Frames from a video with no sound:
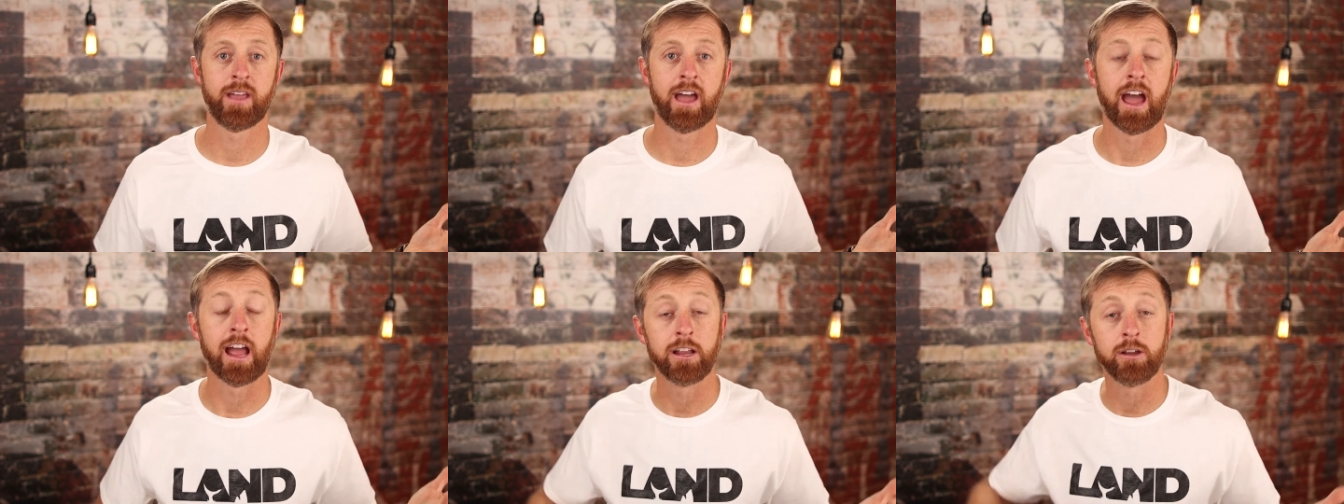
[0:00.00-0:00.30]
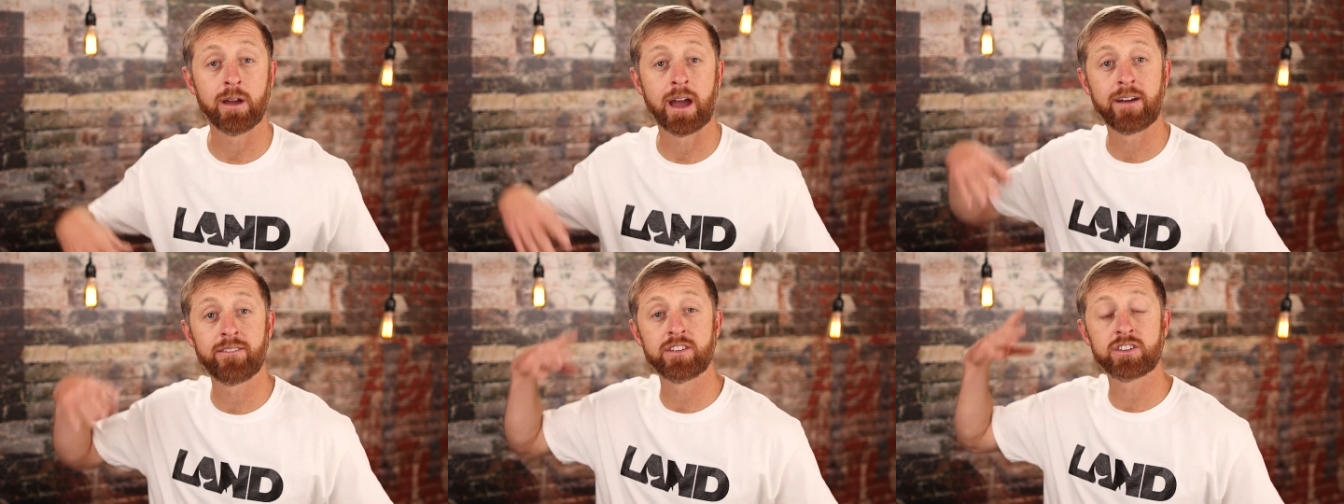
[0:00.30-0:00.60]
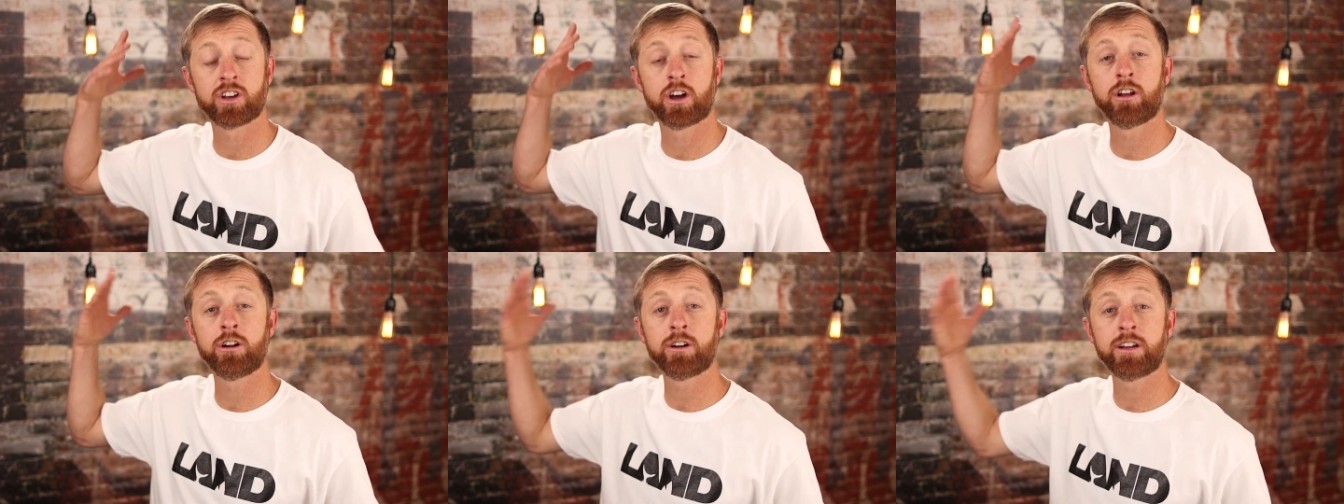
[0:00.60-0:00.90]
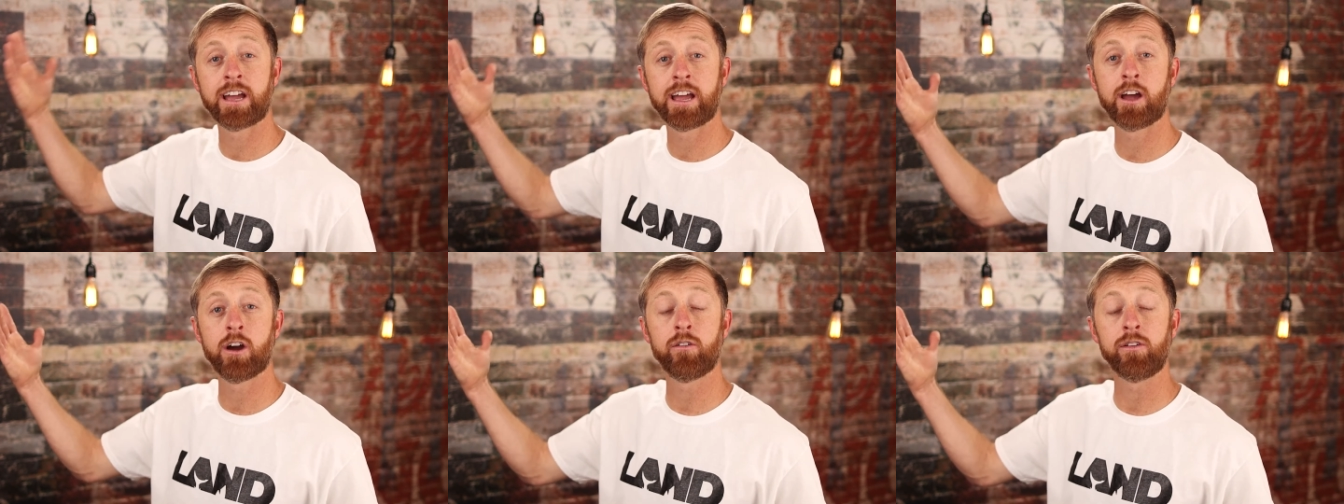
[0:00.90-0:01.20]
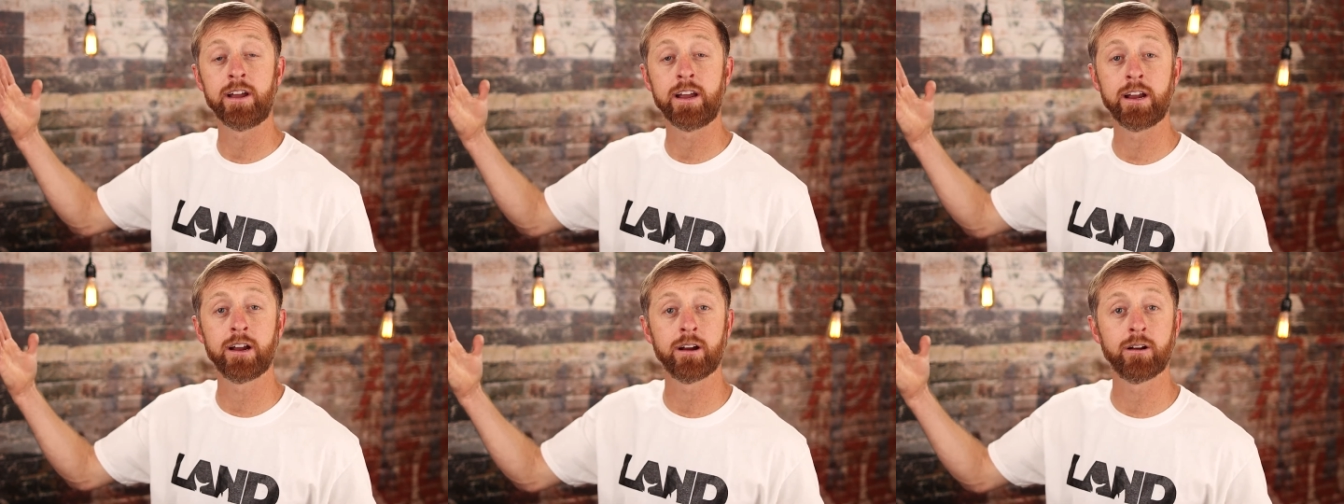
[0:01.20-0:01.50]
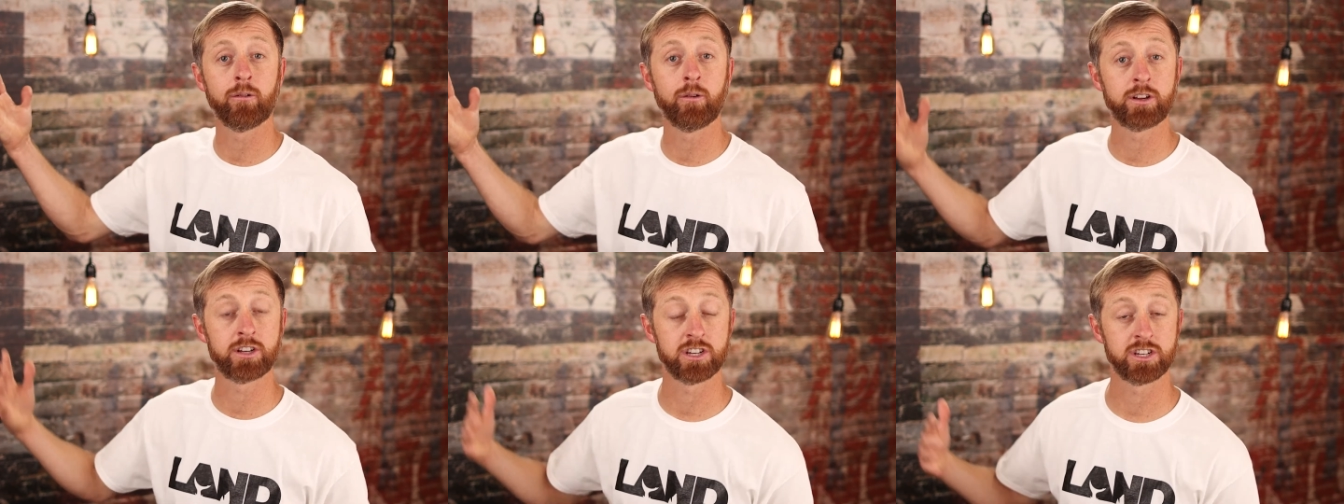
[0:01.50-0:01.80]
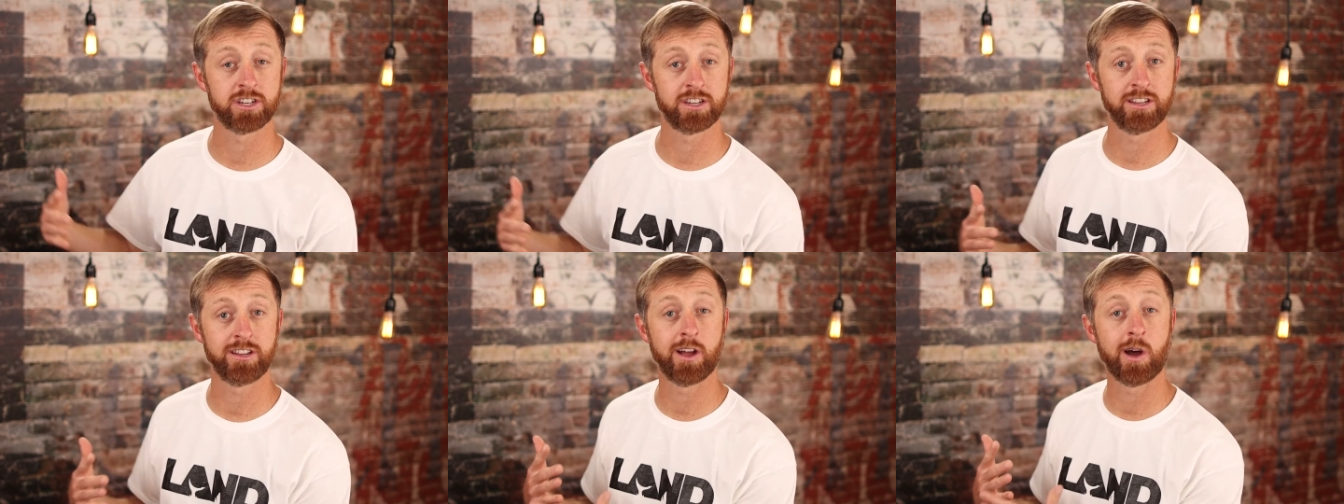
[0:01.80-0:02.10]
And you have this one hundred K over here, which
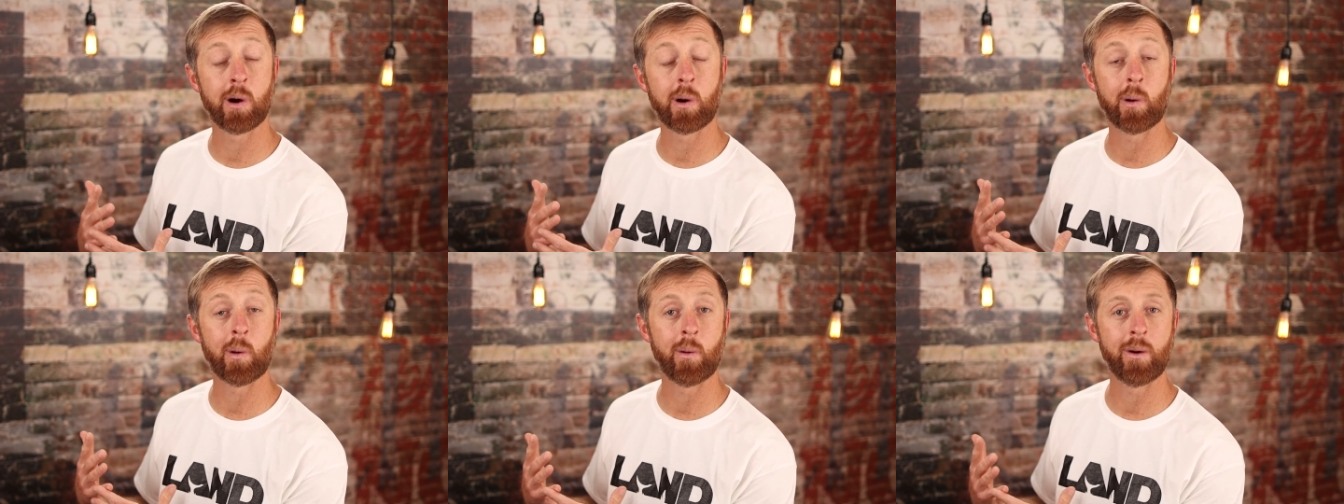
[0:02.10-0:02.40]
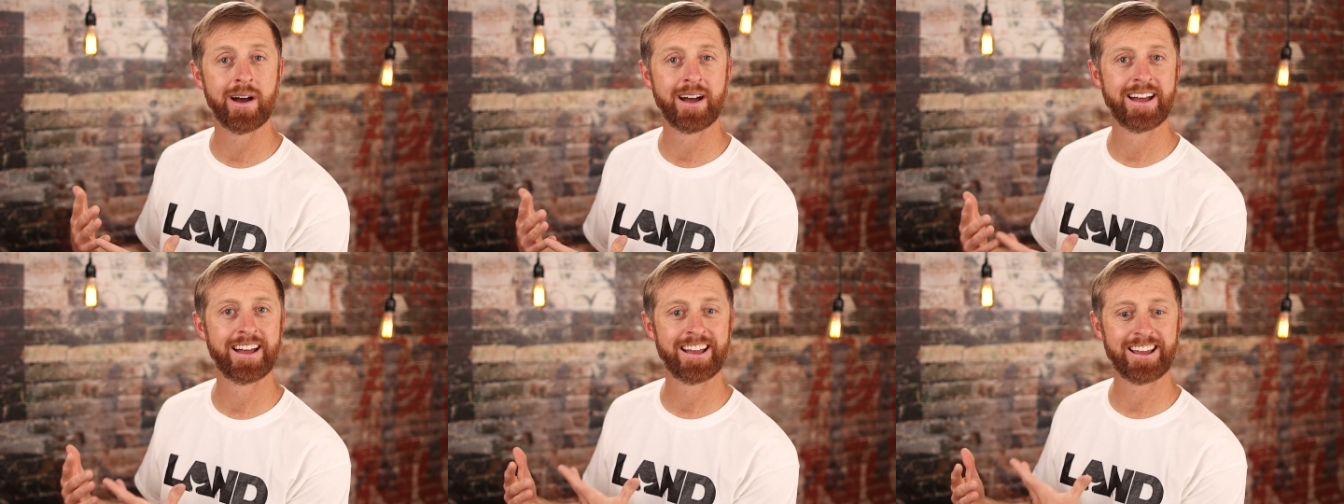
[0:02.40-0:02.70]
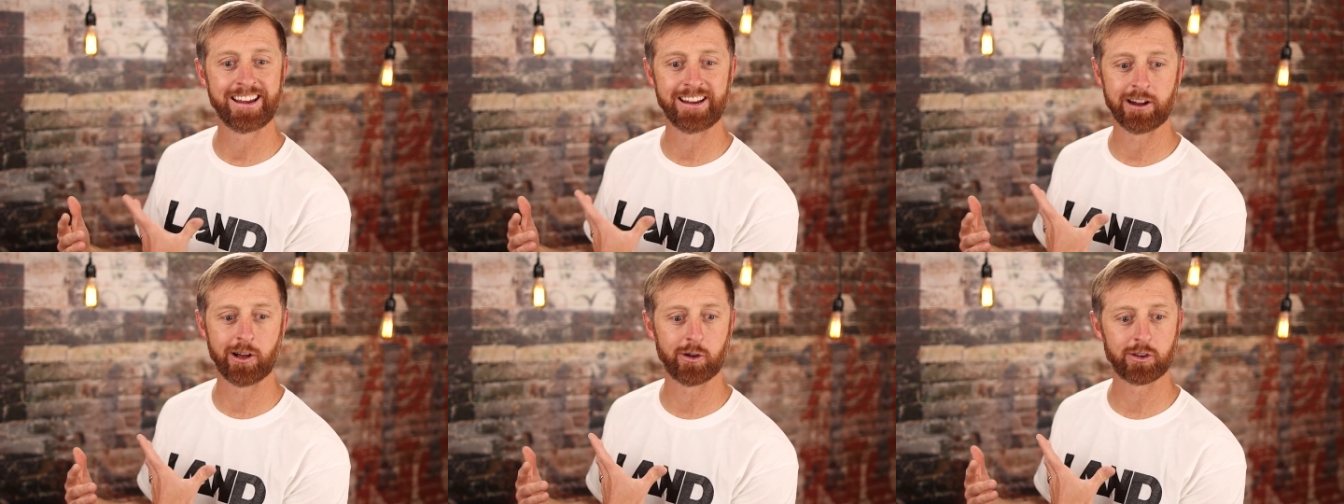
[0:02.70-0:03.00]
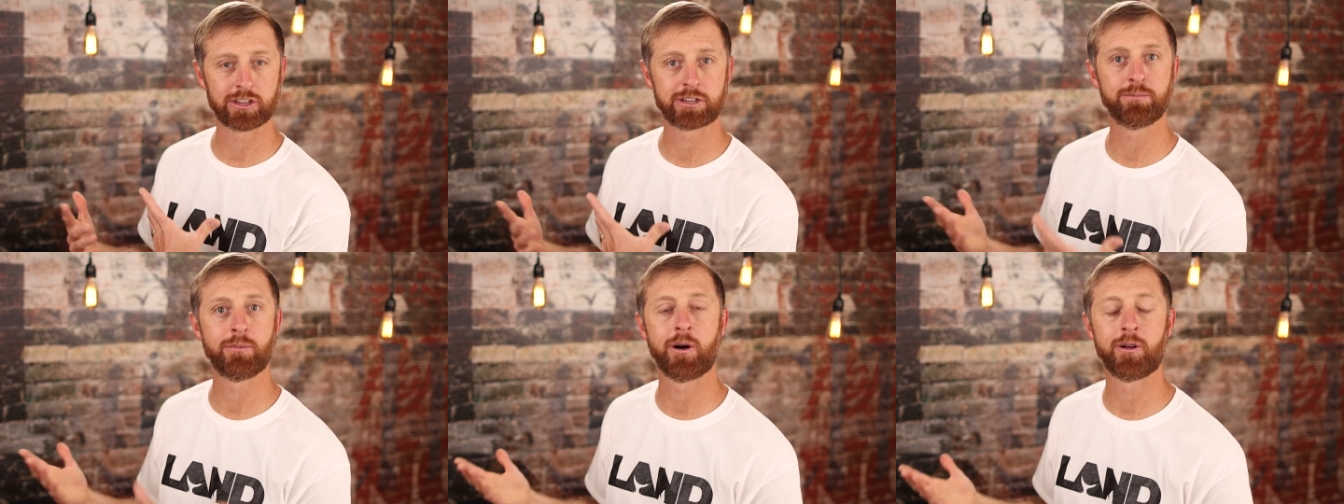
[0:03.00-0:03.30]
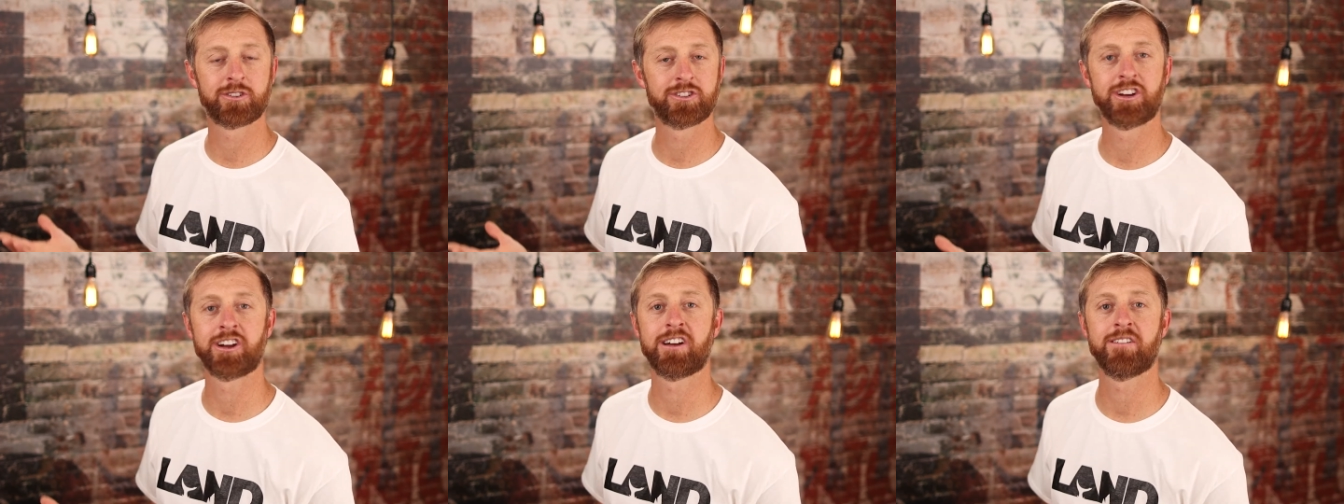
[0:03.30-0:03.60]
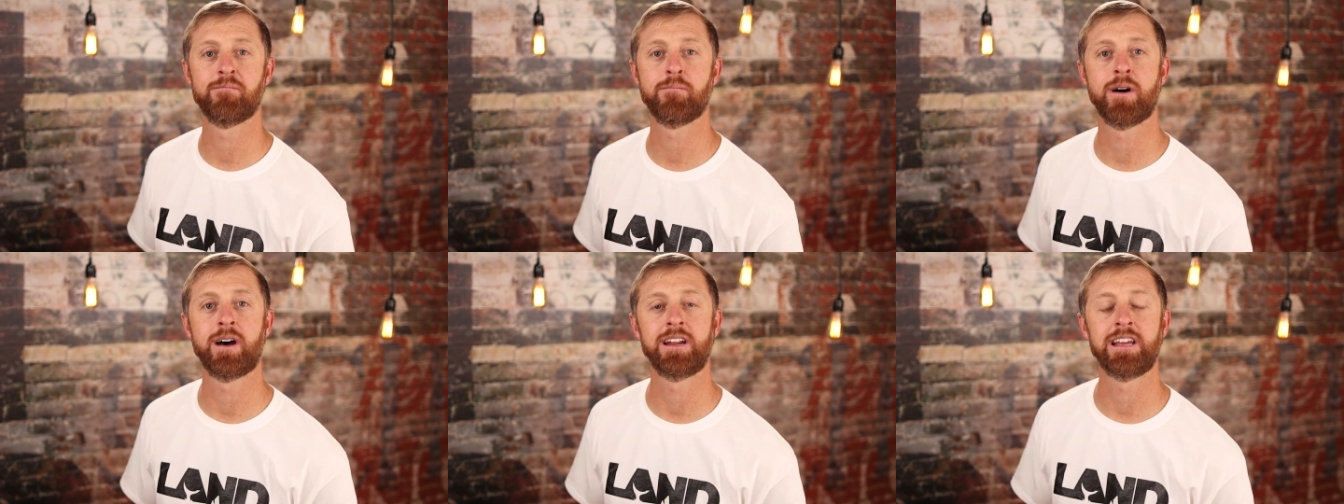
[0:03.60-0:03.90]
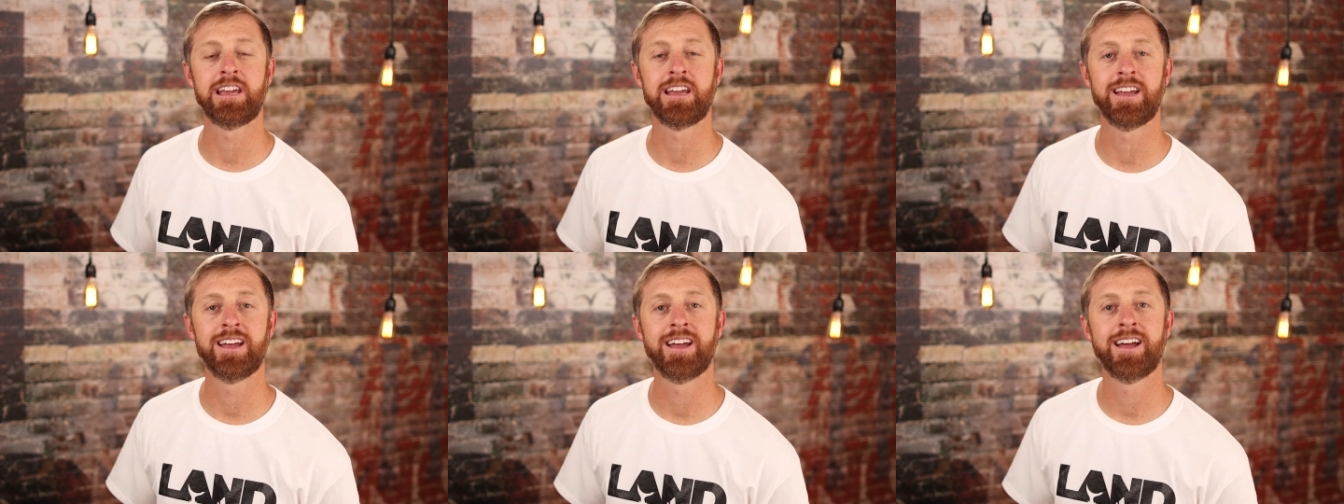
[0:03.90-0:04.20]
is no, you know, small chunk of
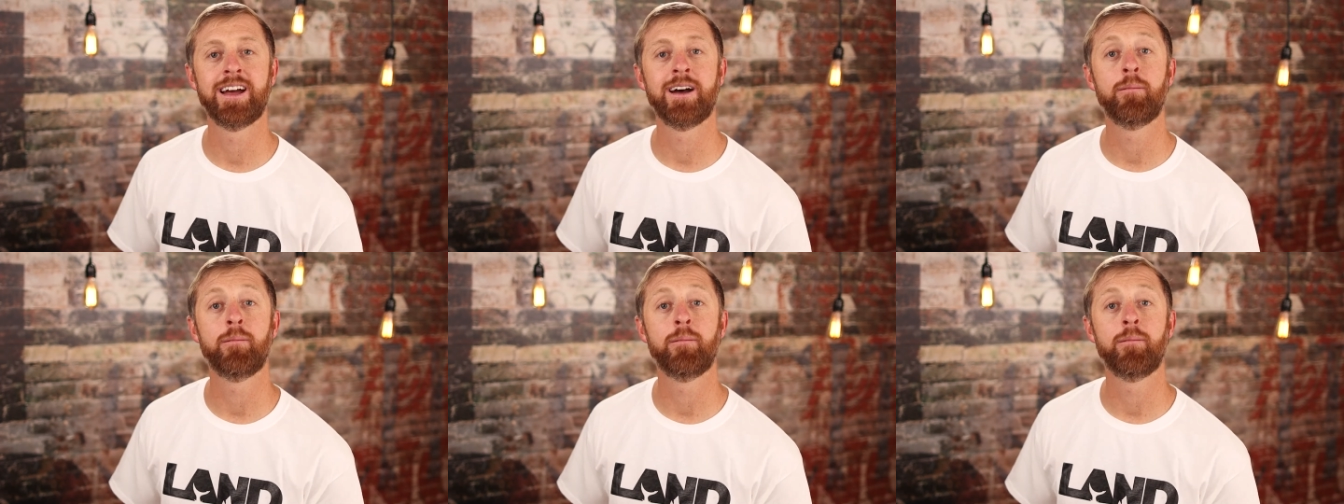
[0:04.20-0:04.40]
money,